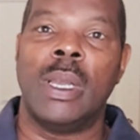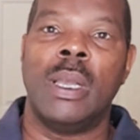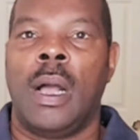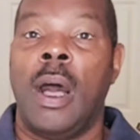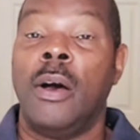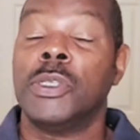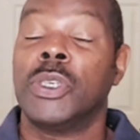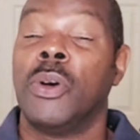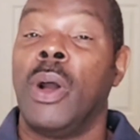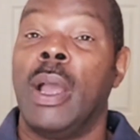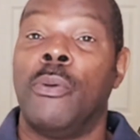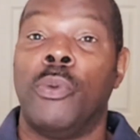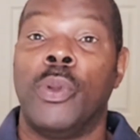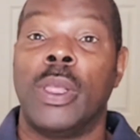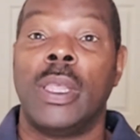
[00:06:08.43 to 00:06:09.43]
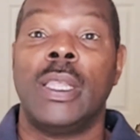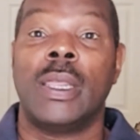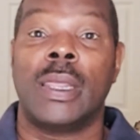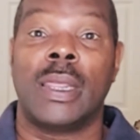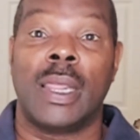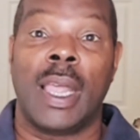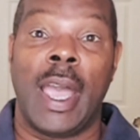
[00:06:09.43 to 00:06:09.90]
Also, I really
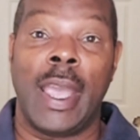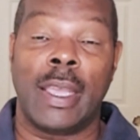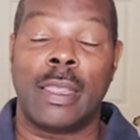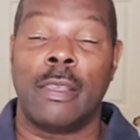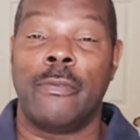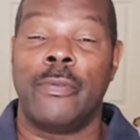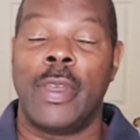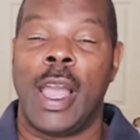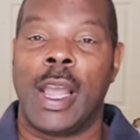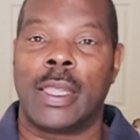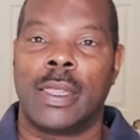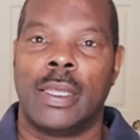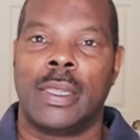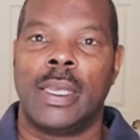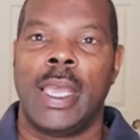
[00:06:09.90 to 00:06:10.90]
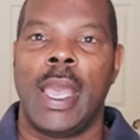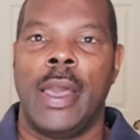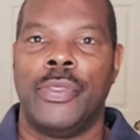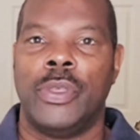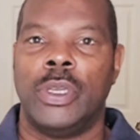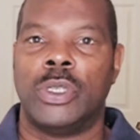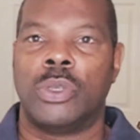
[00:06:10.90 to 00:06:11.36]
like the fact that they
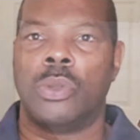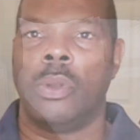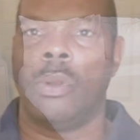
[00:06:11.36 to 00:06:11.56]
have these